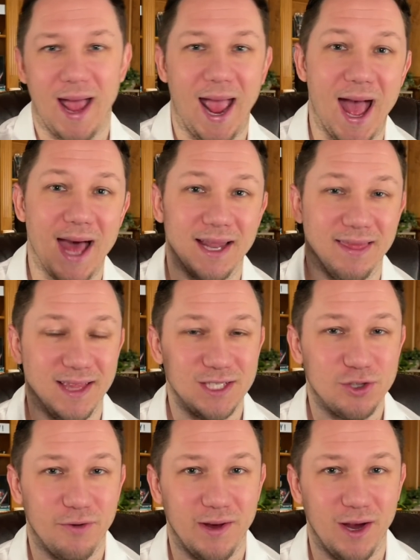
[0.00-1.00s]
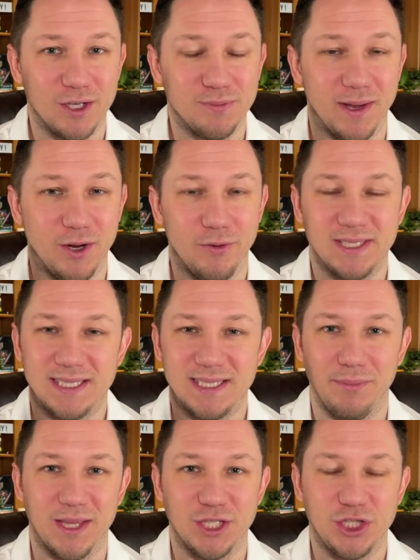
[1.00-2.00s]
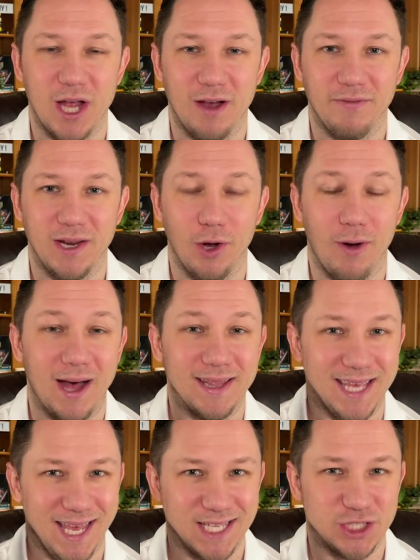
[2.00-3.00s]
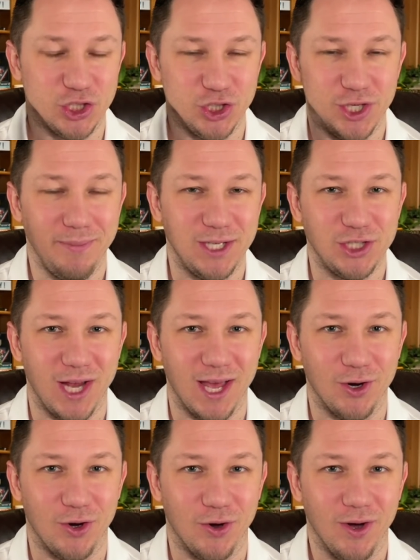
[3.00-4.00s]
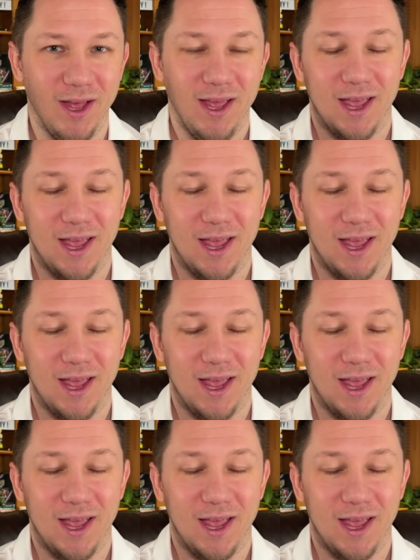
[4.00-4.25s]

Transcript: and this over here is my newest stimulus check video on the It's Jimmy channel.